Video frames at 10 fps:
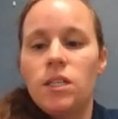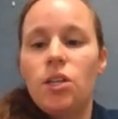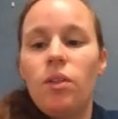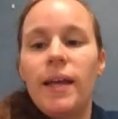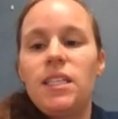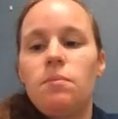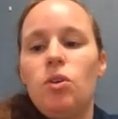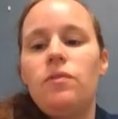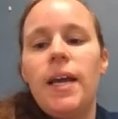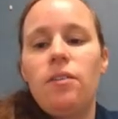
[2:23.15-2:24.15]
But let's
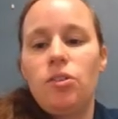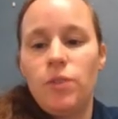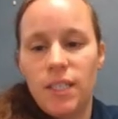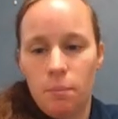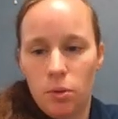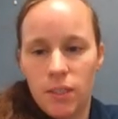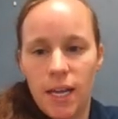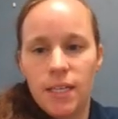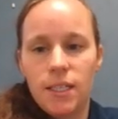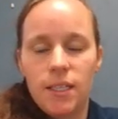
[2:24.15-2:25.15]
move down to simple
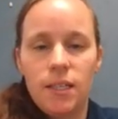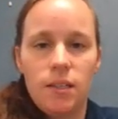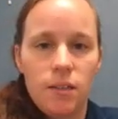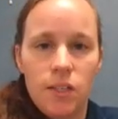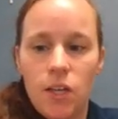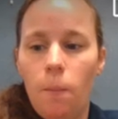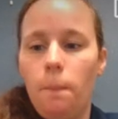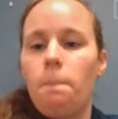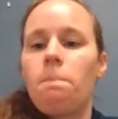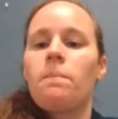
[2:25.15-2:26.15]
sentences. So
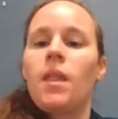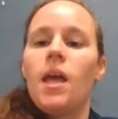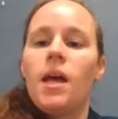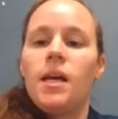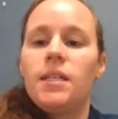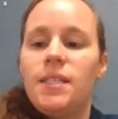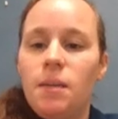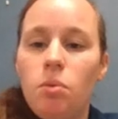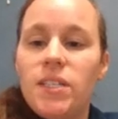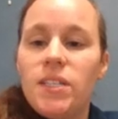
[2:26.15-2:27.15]

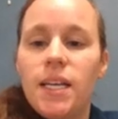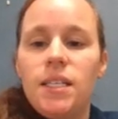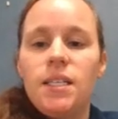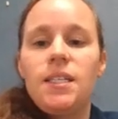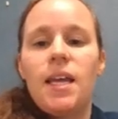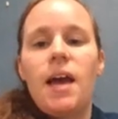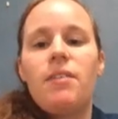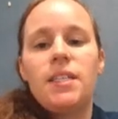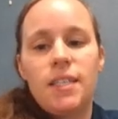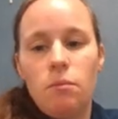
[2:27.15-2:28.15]
simple sentences, they have
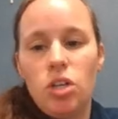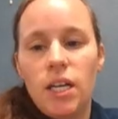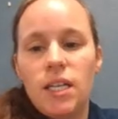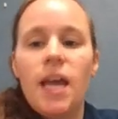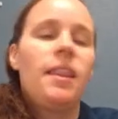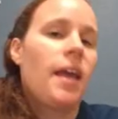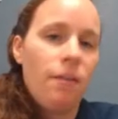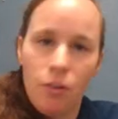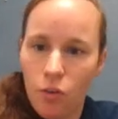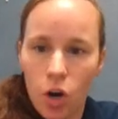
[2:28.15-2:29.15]
a subject and they
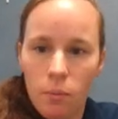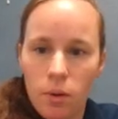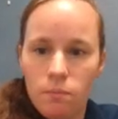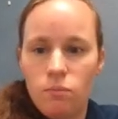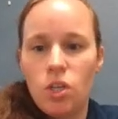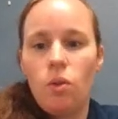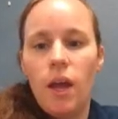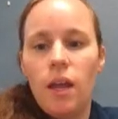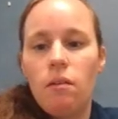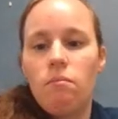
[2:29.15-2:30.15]
have a verb. So
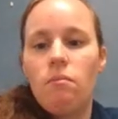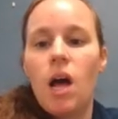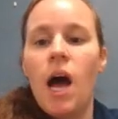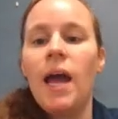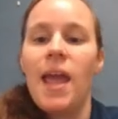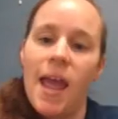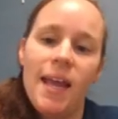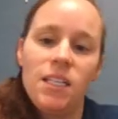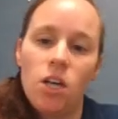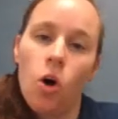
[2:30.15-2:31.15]
like, I
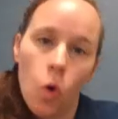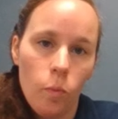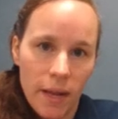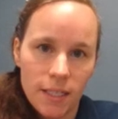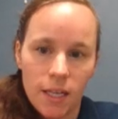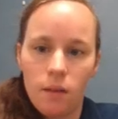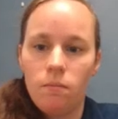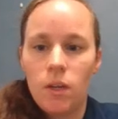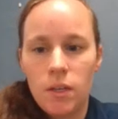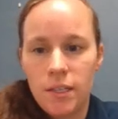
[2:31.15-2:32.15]
ate a whole pizza.
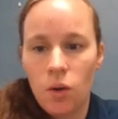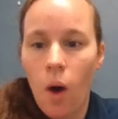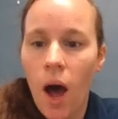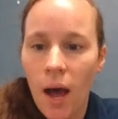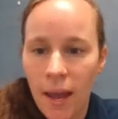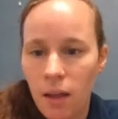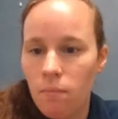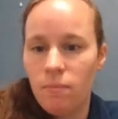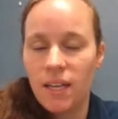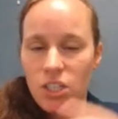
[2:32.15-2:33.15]
So I,
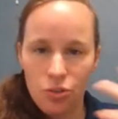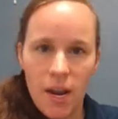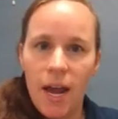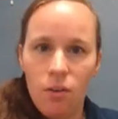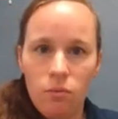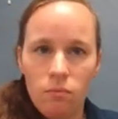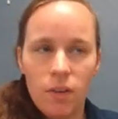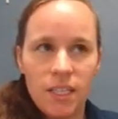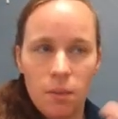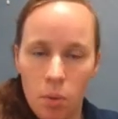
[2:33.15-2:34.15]
that's your noun.
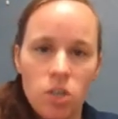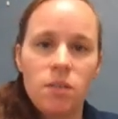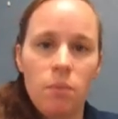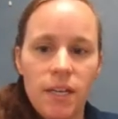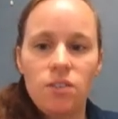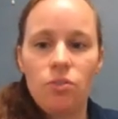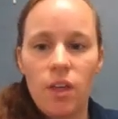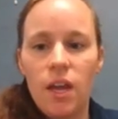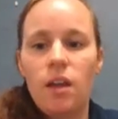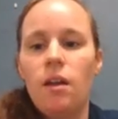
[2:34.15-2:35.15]
That's the person, place, or
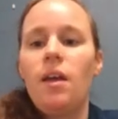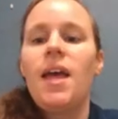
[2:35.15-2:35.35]
thing.